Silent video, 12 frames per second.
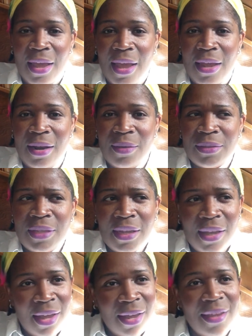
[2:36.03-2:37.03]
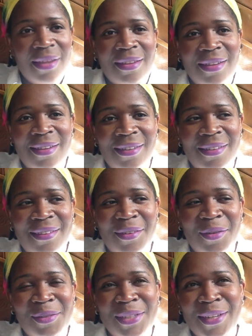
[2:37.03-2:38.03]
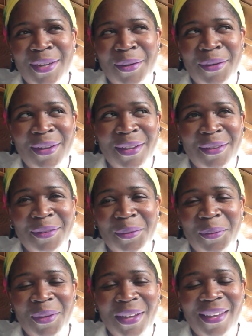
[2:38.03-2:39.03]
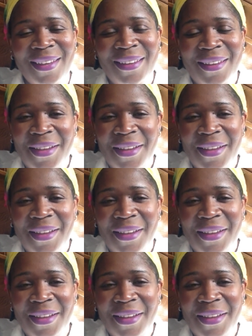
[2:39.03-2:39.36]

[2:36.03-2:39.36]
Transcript: And I was like, hi, looking at her like, okay.